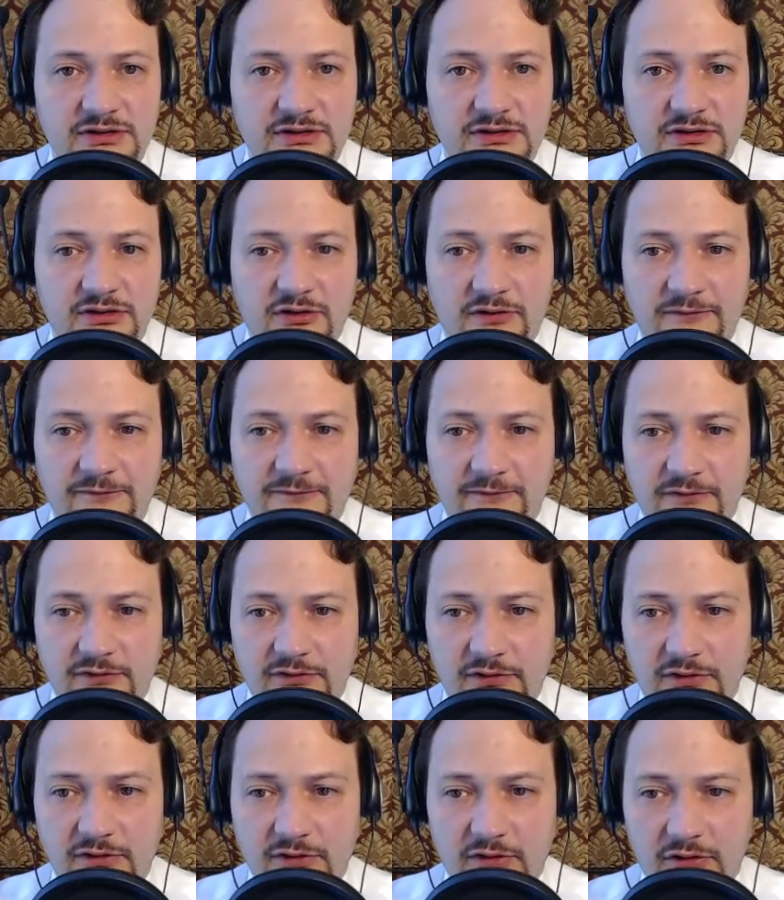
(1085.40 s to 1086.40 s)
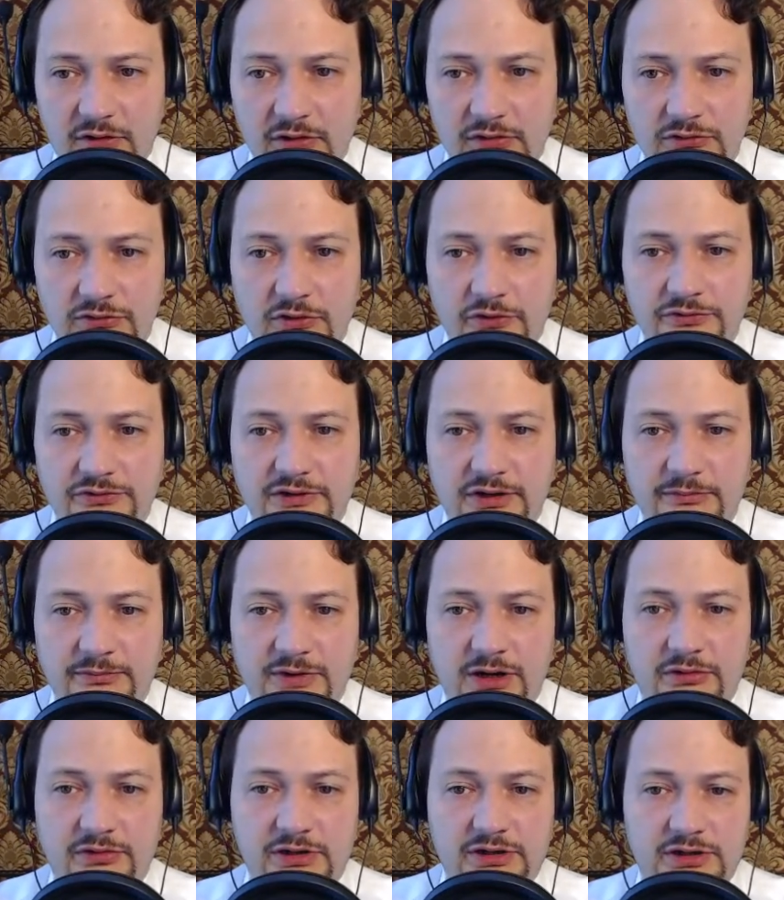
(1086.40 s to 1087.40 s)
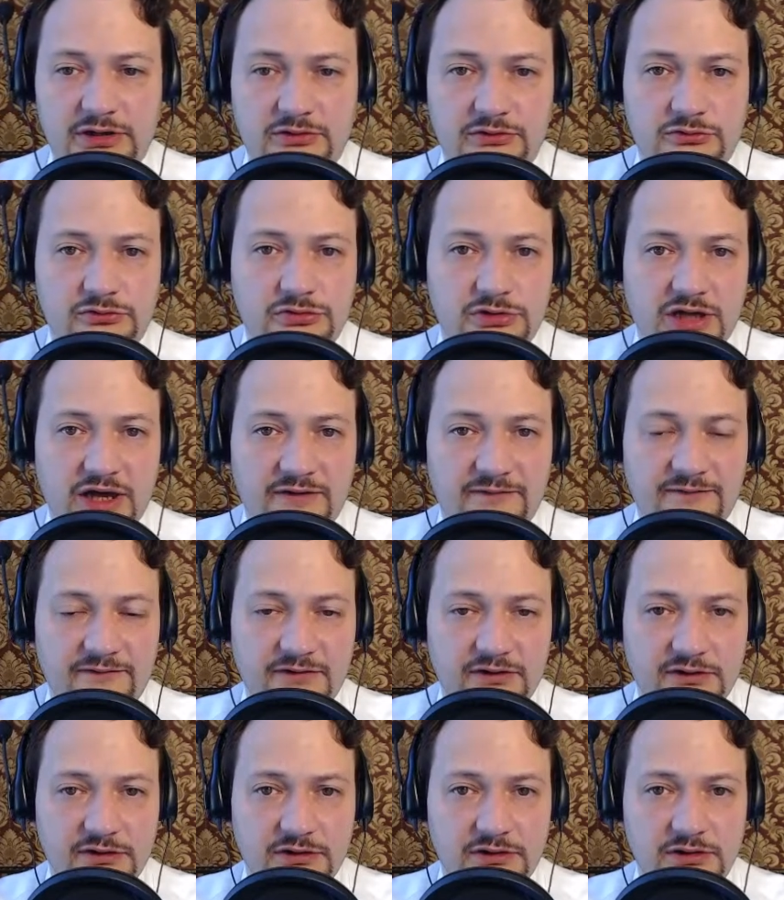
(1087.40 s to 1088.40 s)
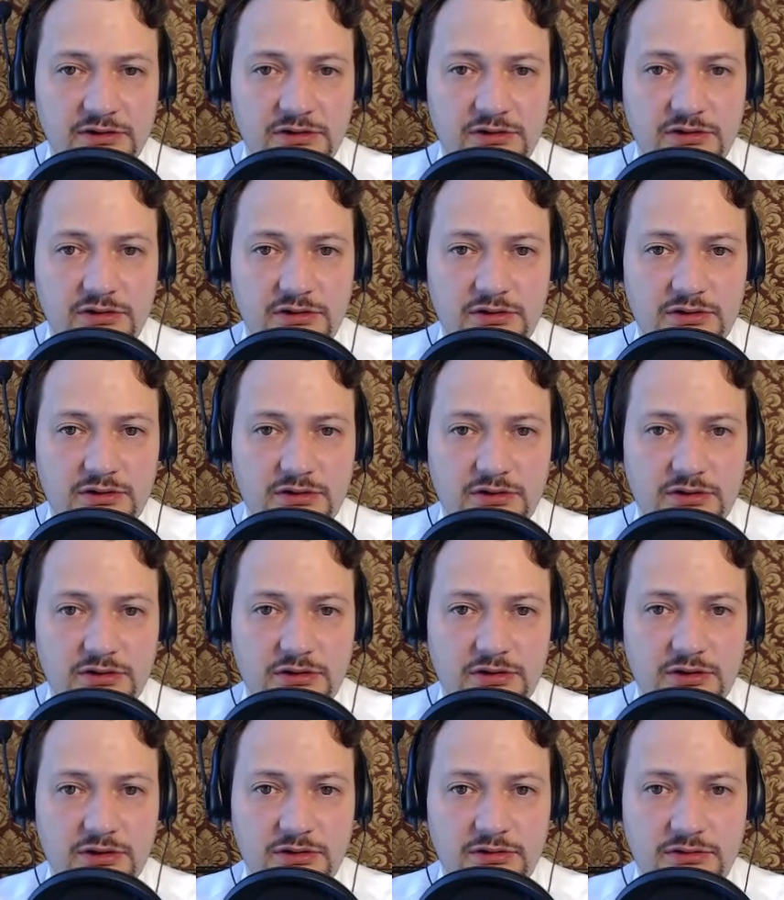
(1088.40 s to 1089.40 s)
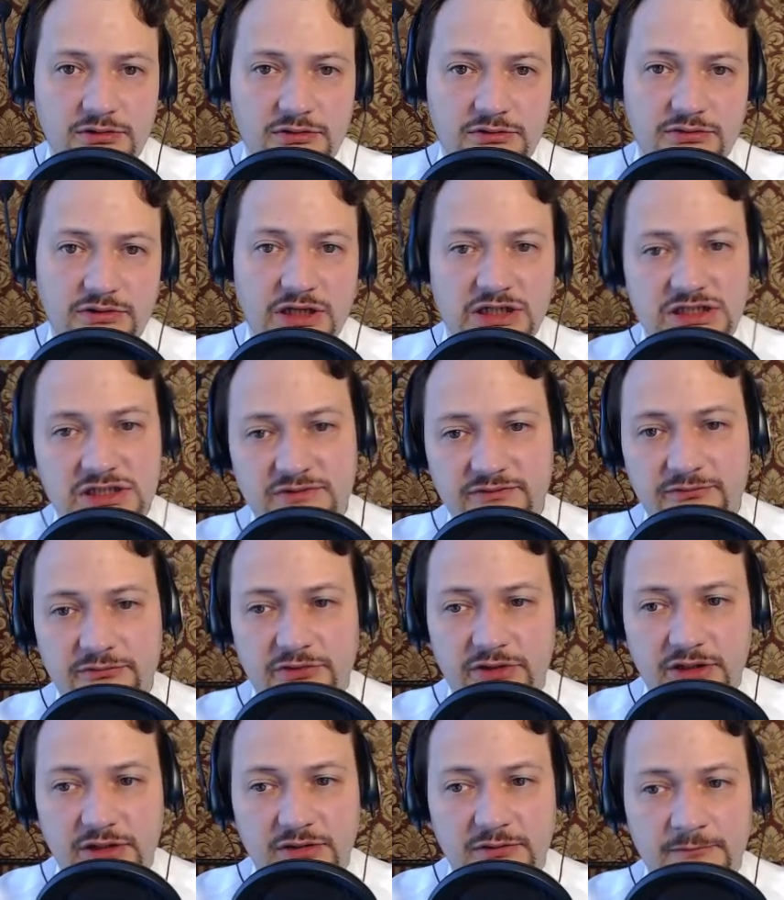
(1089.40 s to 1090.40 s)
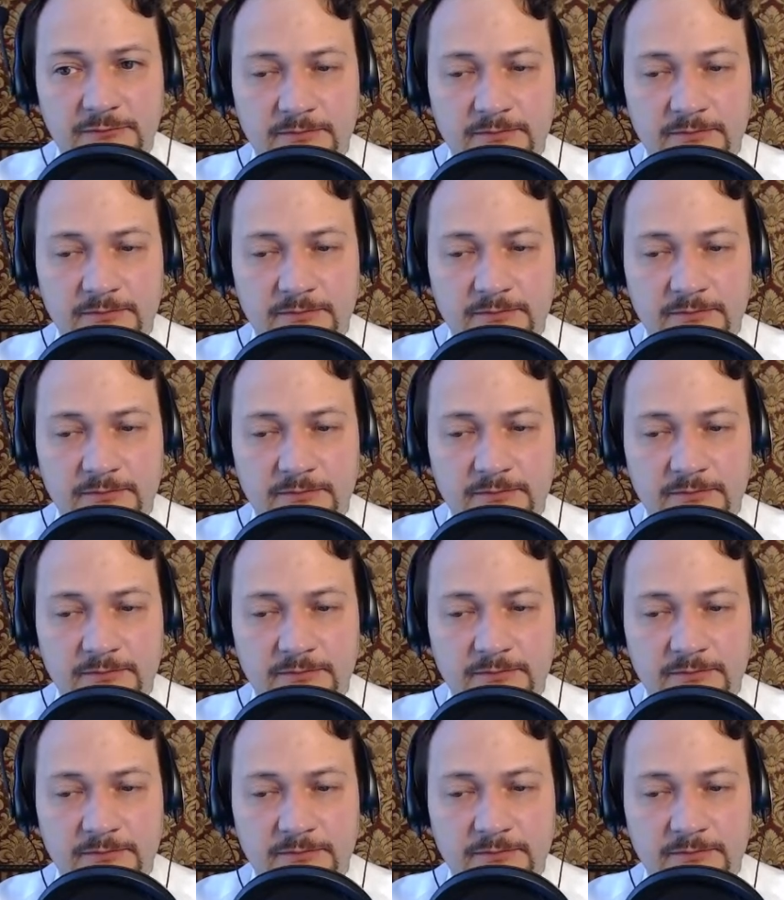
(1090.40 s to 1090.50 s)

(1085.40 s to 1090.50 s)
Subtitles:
of all North American traffic transferring.